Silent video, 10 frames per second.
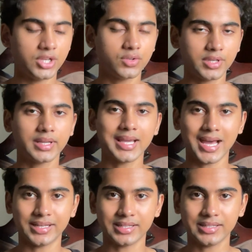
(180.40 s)
in a
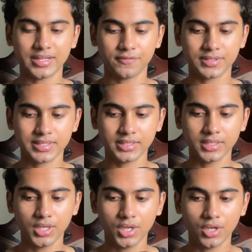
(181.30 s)
calorie deficit,
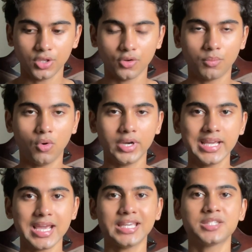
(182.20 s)
your
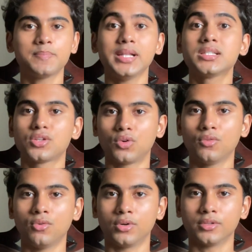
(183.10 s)
body expels a lot
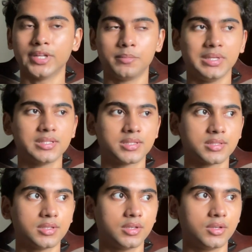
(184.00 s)
of water. That means
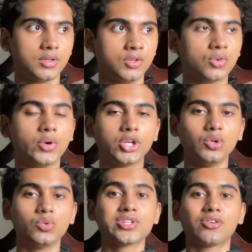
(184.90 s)
you're going to
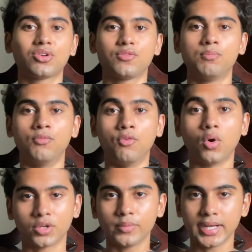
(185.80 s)
lose a lot of
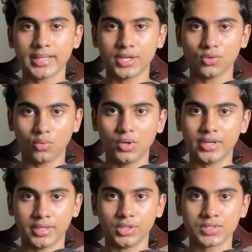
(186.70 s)
water weight that you hold
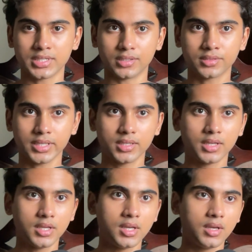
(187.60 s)
under your skin, right?
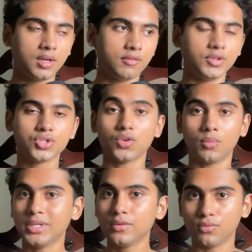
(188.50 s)
Which you
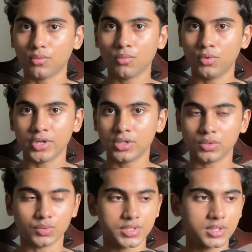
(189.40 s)
normally wouldn't
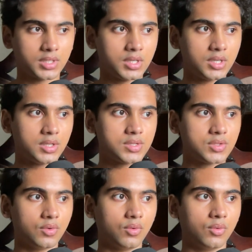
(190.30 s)
lose.
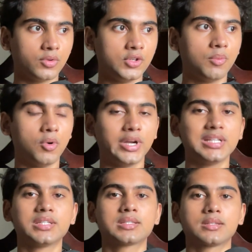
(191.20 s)
So your
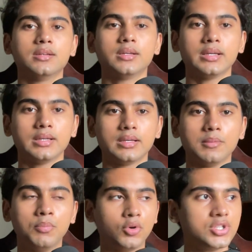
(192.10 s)
body just
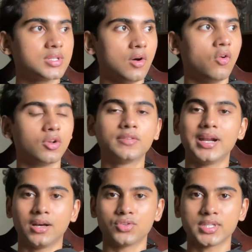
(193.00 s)
puts all of
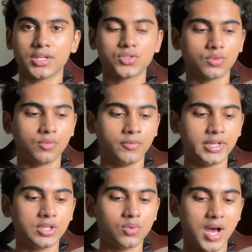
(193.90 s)
that outside. So
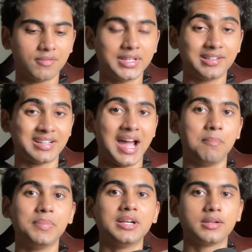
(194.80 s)
when you have that
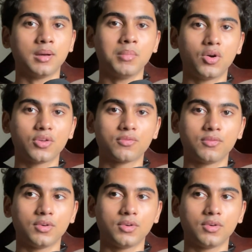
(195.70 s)
rapid amount of